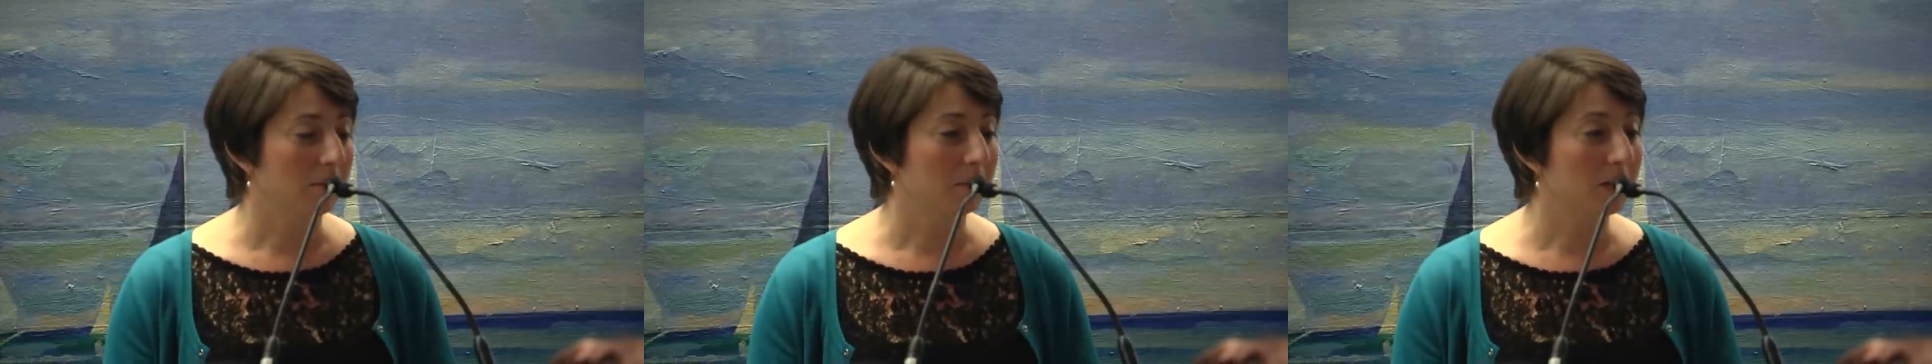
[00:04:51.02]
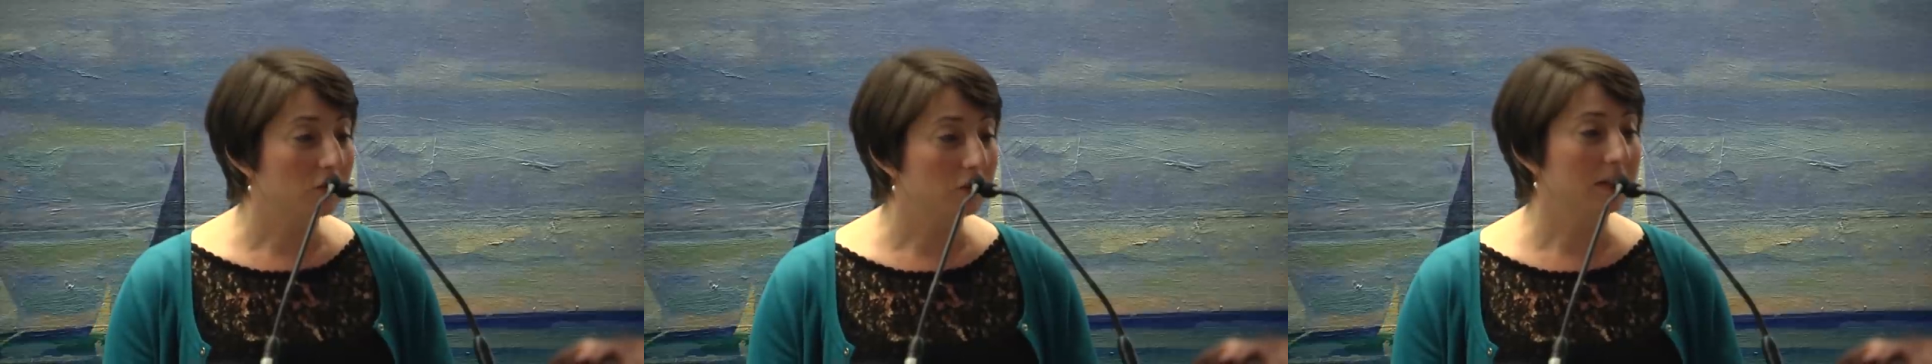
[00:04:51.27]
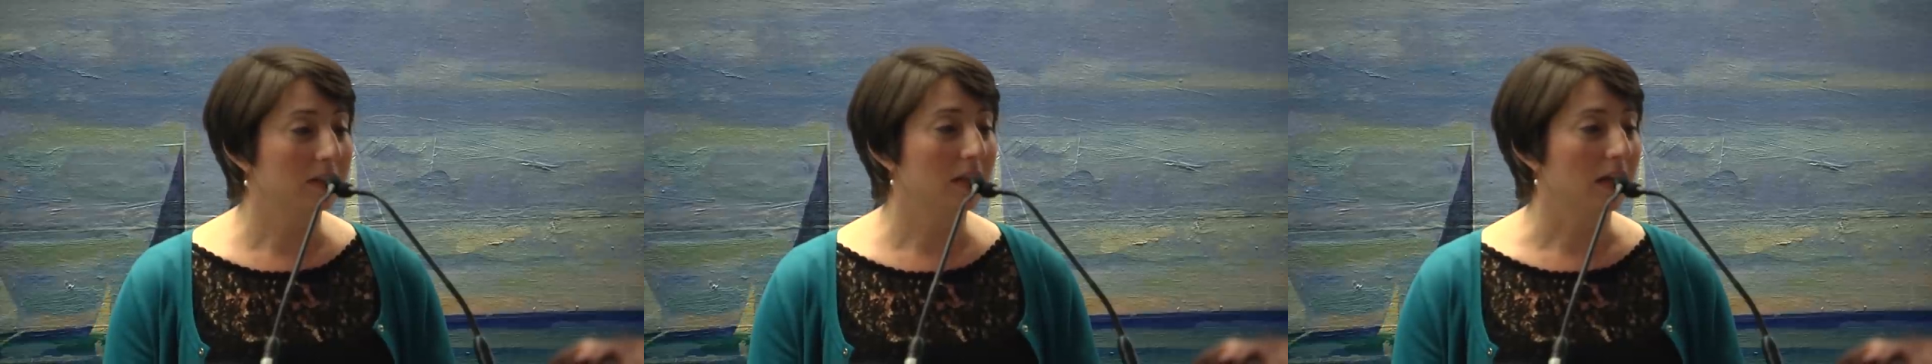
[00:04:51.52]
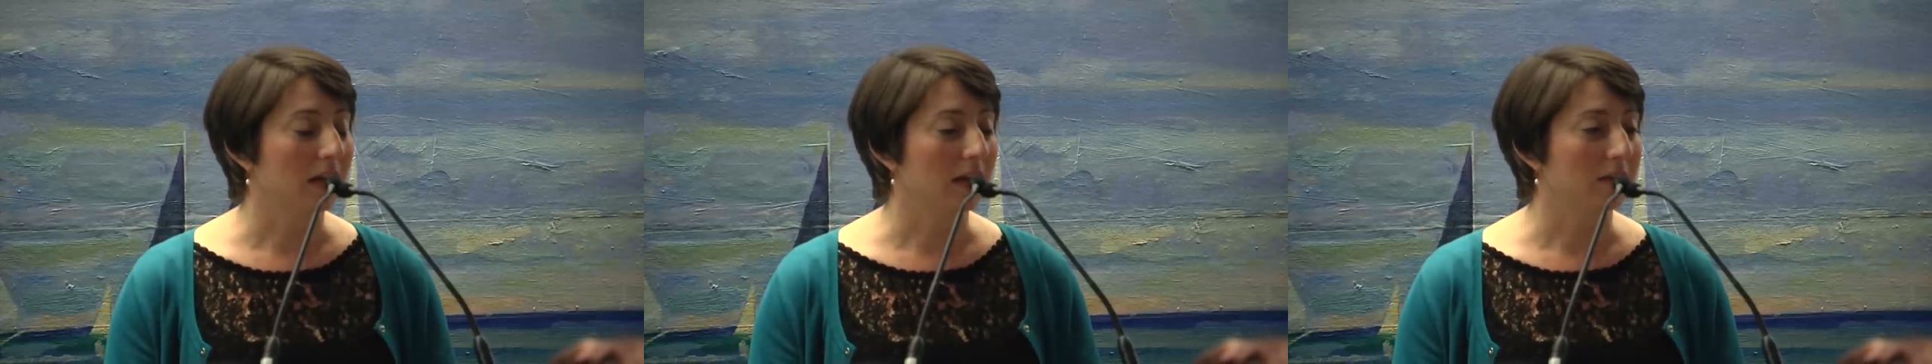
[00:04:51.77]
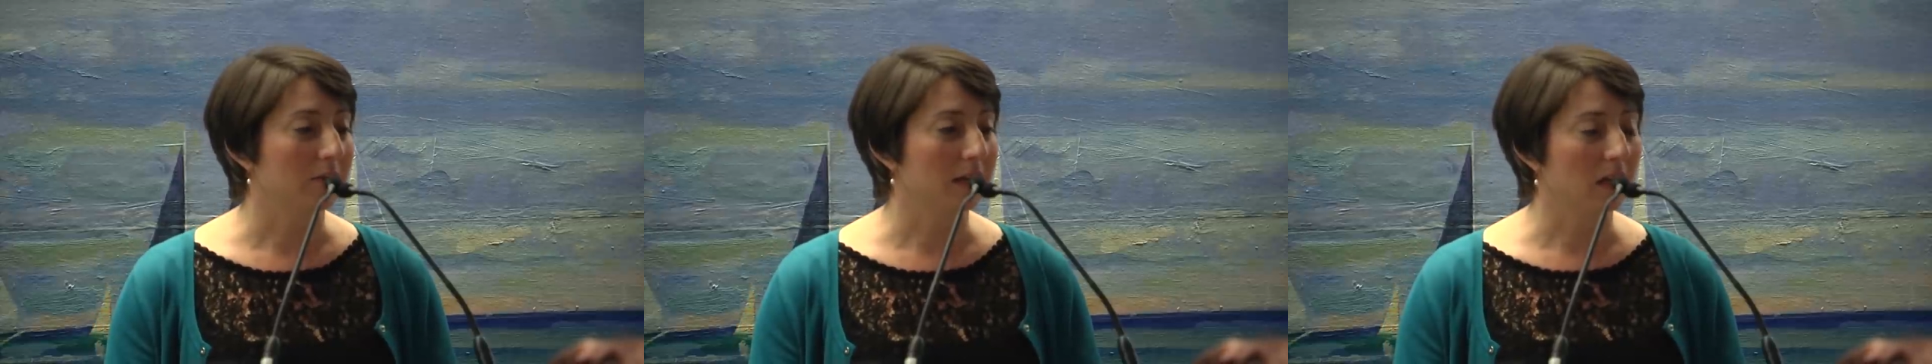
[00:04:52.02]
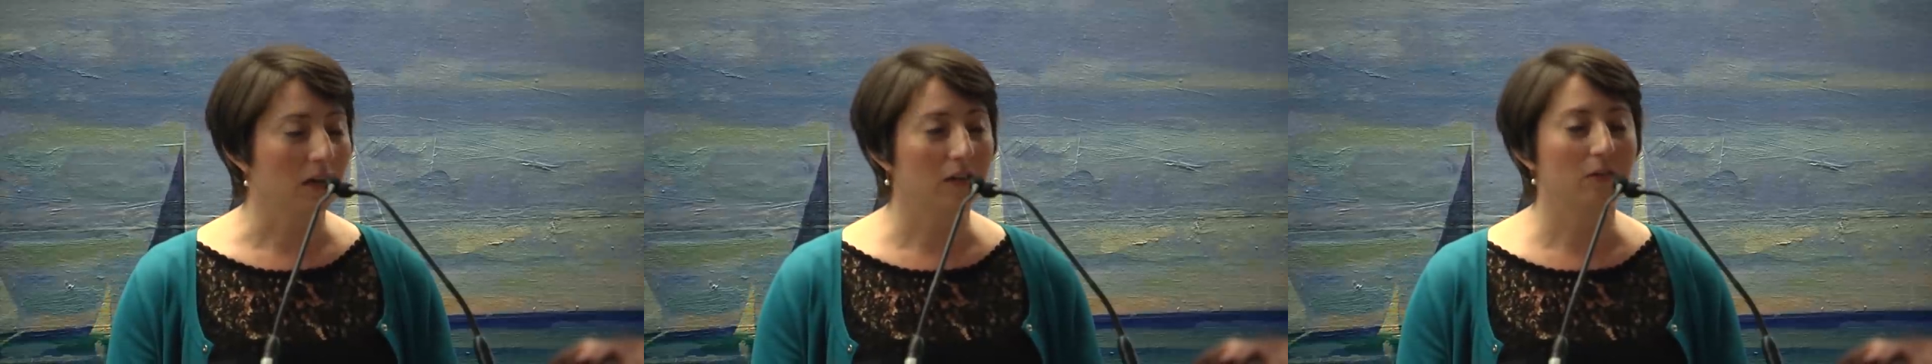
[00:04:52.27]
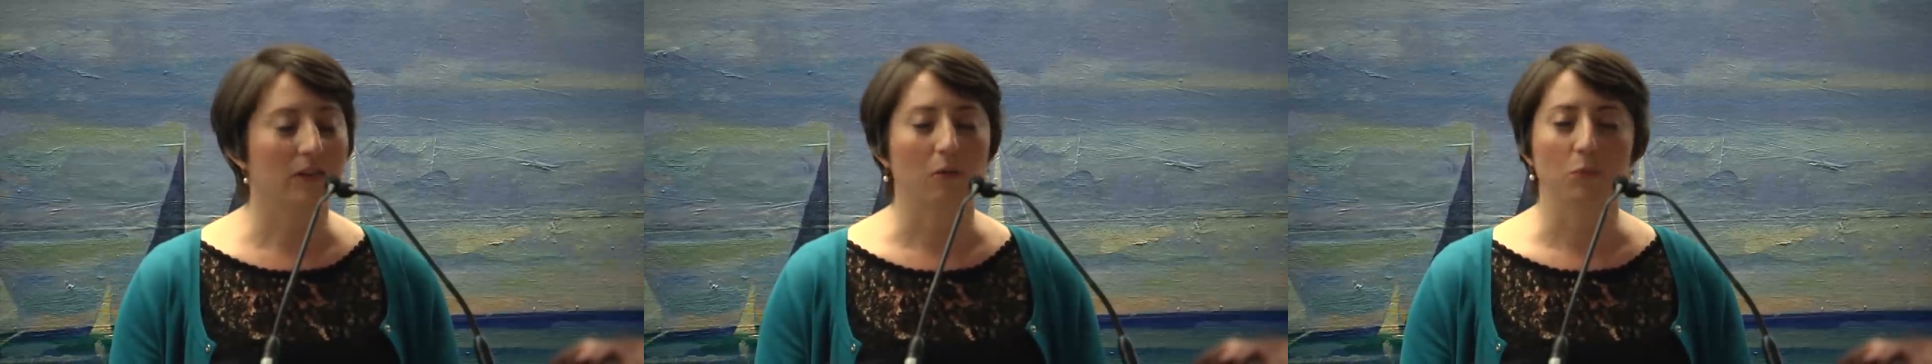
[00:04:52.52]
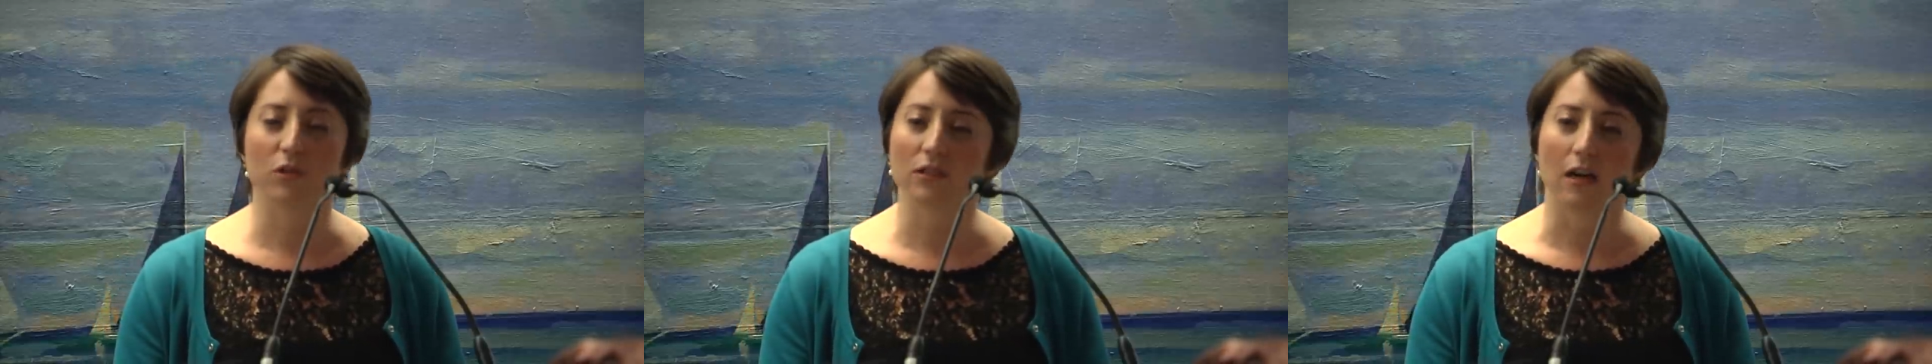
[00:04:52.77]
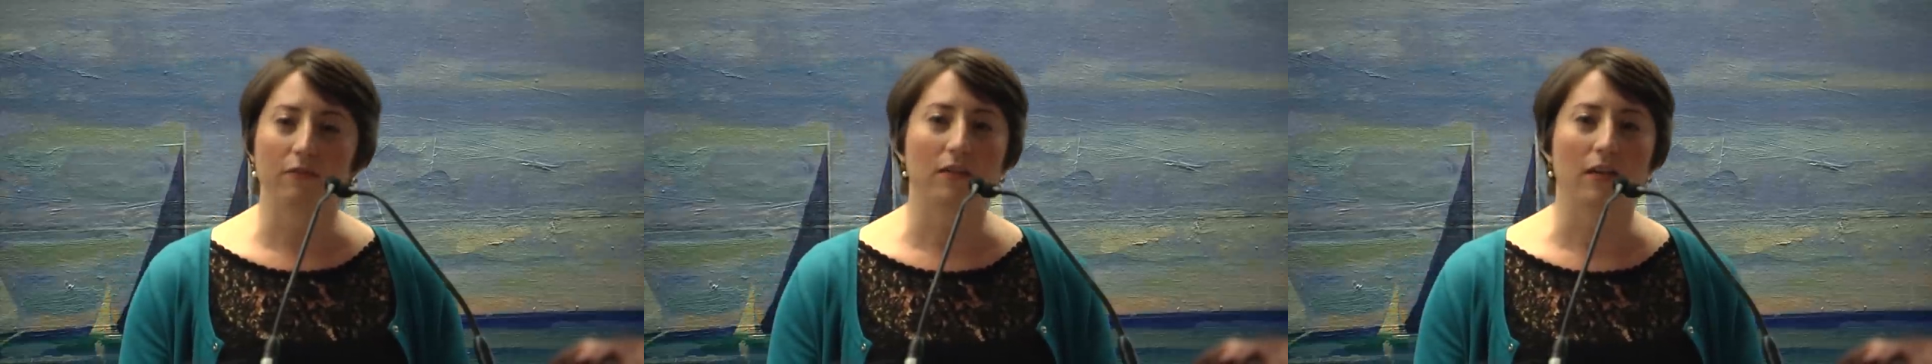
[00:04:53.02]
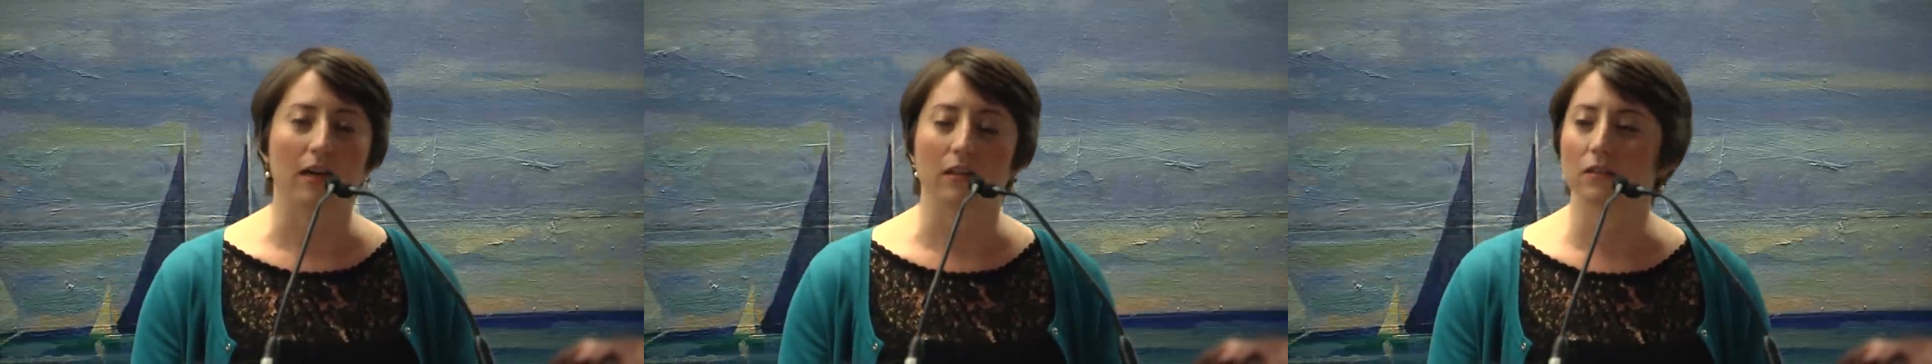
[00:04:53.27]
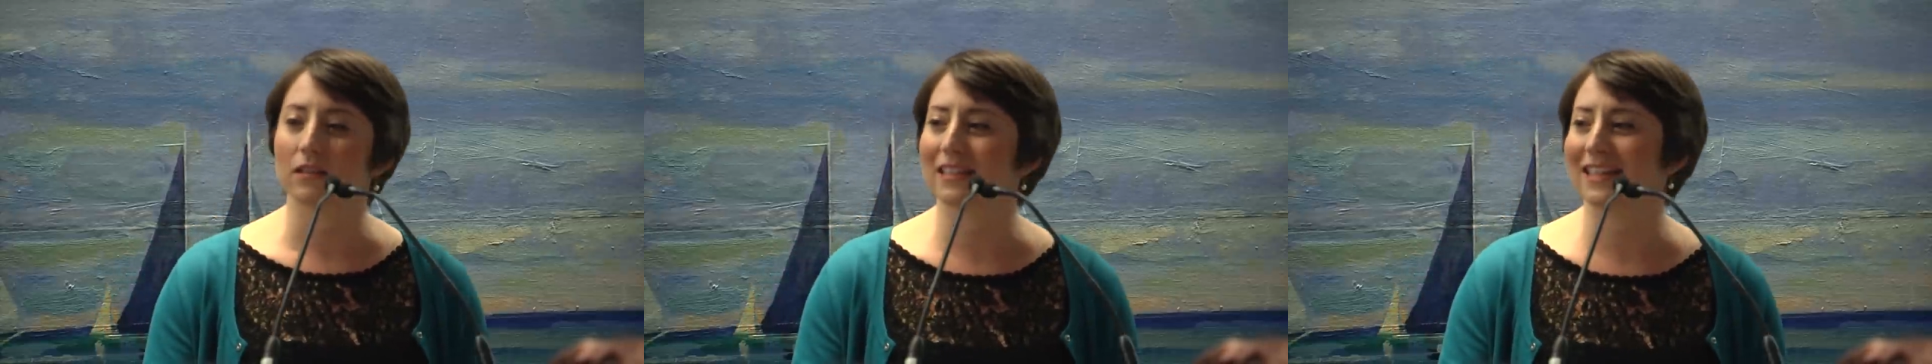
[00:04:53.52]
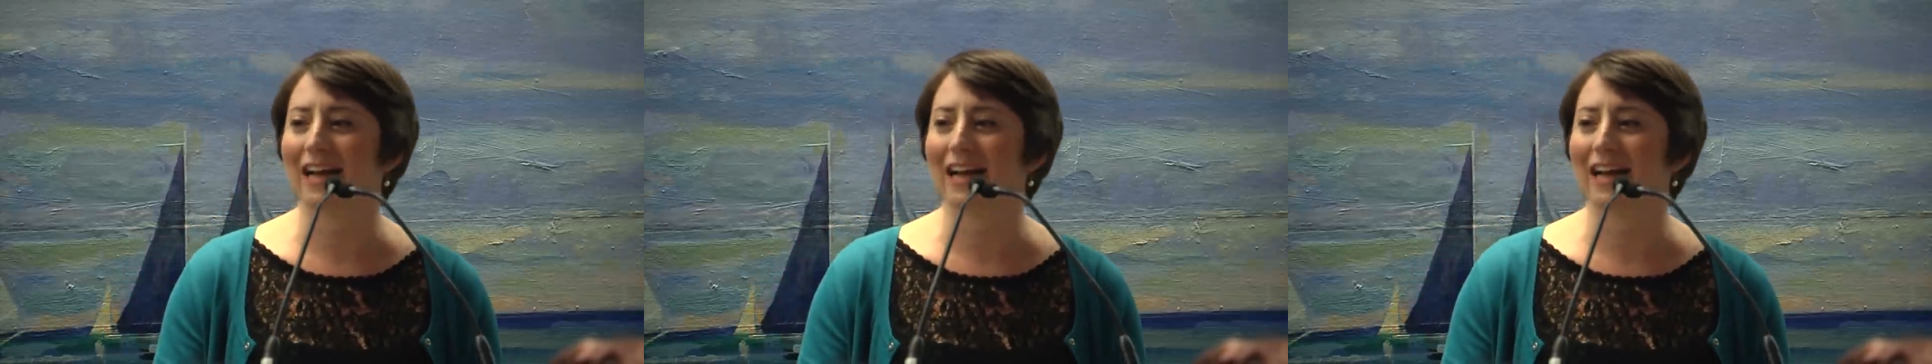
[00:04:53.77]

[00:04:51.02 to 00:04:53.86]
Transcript: Mildred and Ricardo and Al-Mustafa and